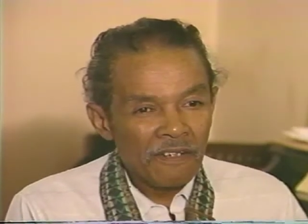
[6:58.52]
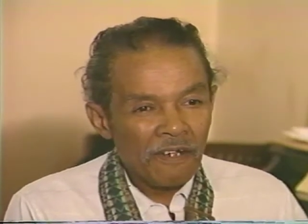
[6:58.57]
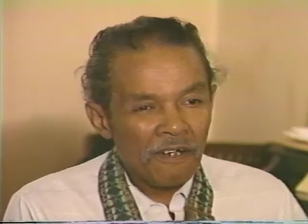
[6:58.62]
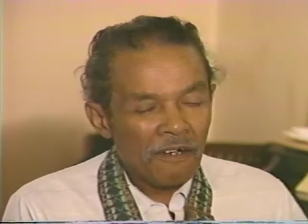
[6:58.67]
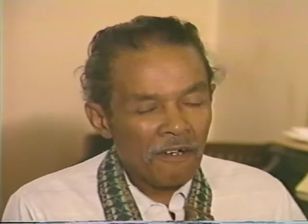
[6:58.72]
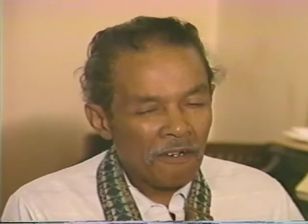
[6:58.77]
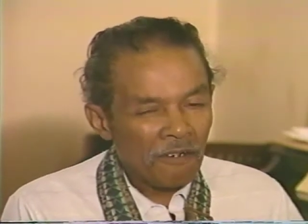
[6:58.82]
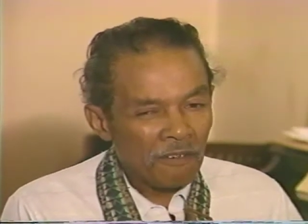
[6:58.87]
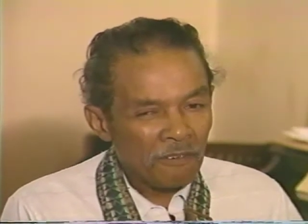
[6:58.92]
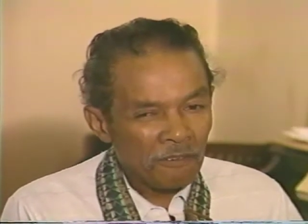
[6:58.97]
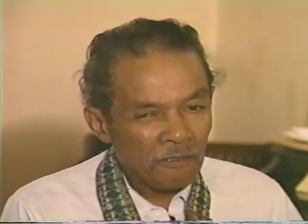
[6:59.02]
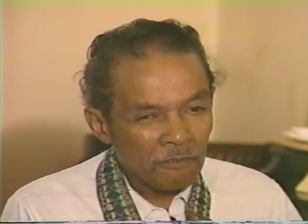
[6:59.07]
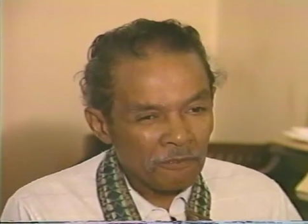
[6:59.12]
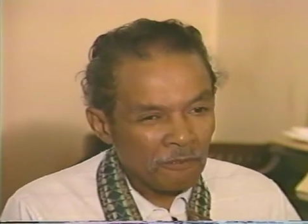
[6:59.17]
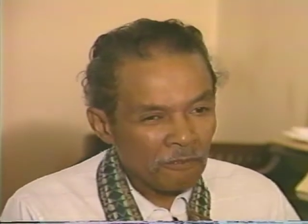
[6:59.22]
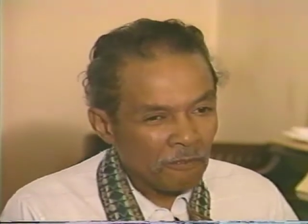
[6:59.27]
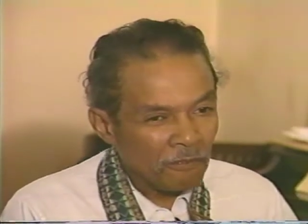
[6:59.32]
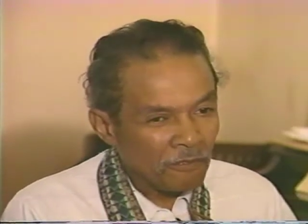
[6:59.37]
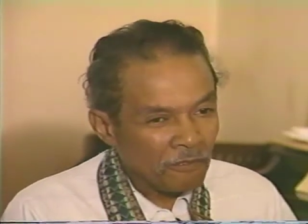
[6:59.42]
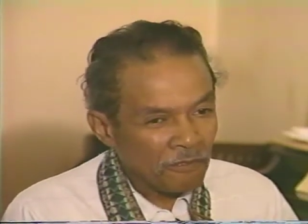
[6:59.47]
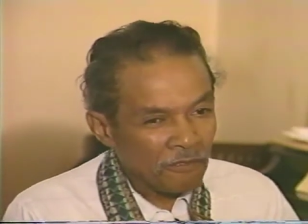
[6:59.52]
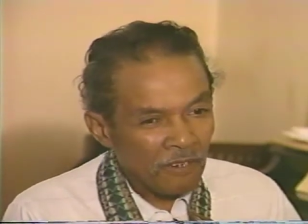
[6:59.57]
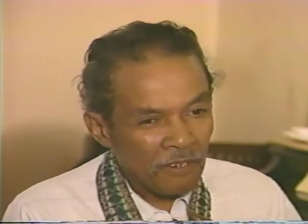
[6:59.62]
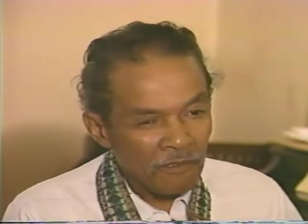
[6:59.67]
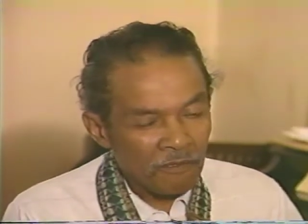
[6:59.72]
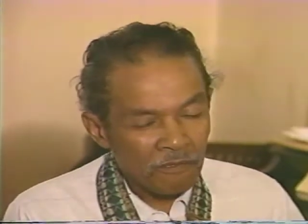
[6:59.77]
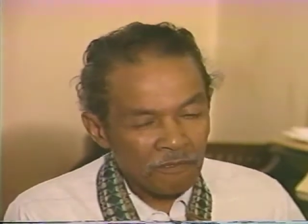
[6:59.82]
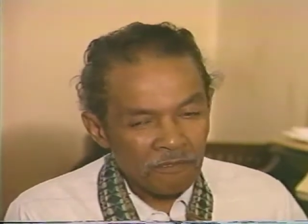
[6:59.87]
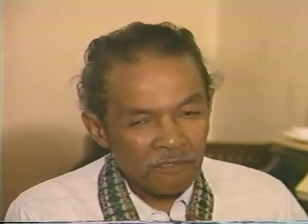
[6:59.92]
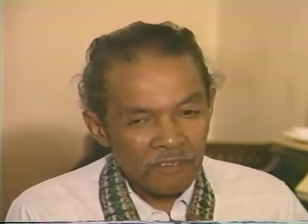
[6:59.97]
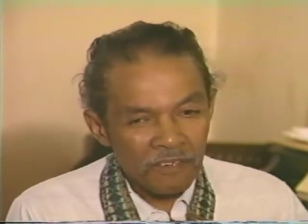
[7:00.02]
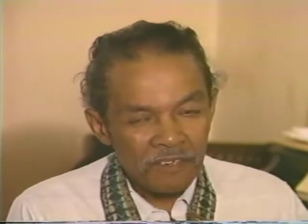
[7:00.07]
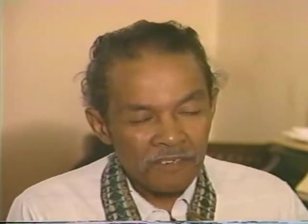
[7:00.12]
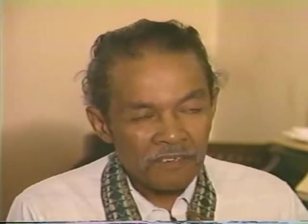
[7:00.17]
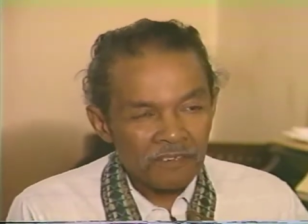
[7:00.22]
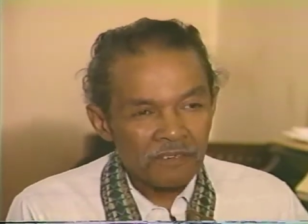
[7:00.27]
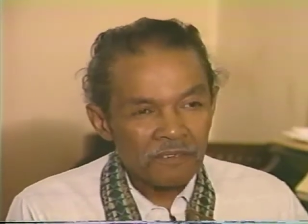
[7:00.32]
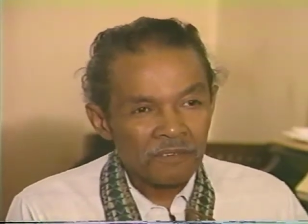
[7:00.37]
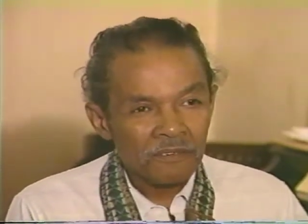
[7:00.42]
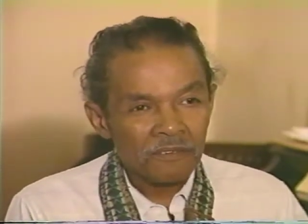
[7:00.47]
all over. We traveled from the East
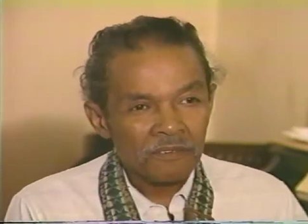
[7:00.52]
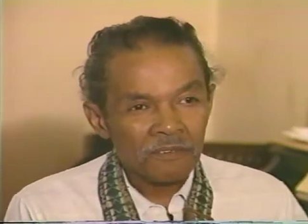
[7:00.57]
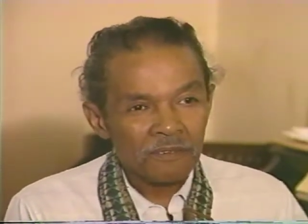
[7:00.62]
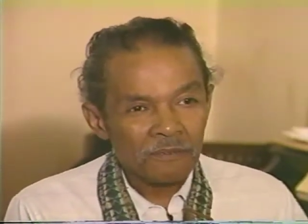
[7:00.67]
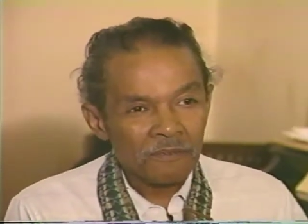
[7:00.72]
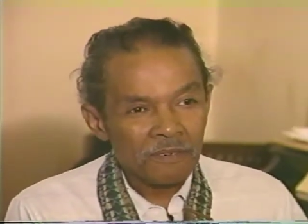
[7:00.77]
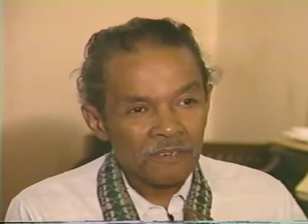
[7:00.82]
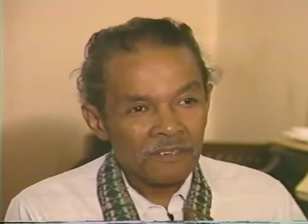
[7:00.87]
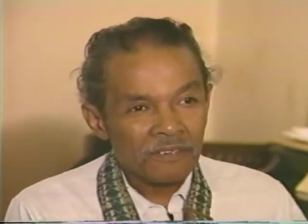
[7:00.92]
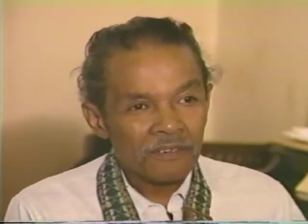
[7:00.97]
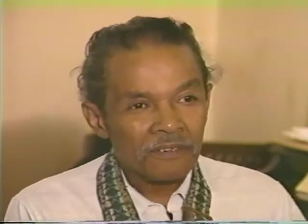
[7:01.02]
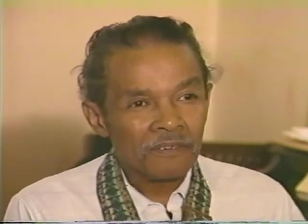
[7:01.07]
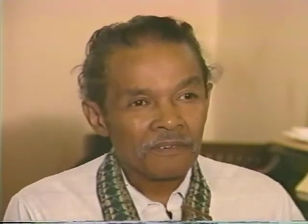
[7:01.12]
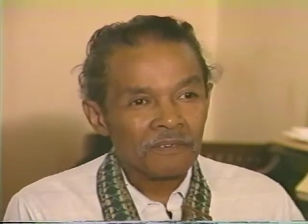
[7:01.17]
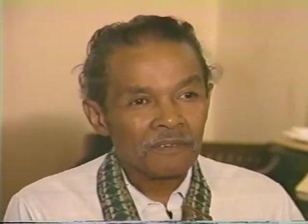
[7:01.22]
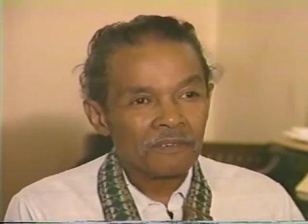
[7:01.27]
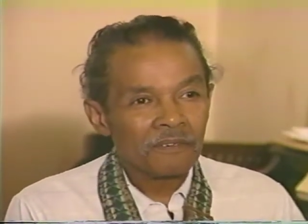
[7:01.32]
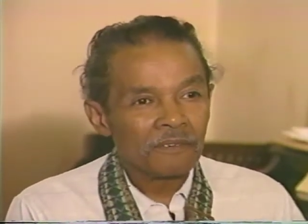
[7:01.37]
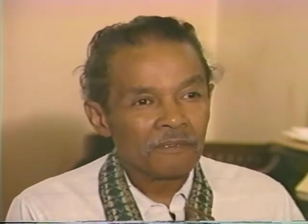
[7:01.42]
Coast to the West Coast.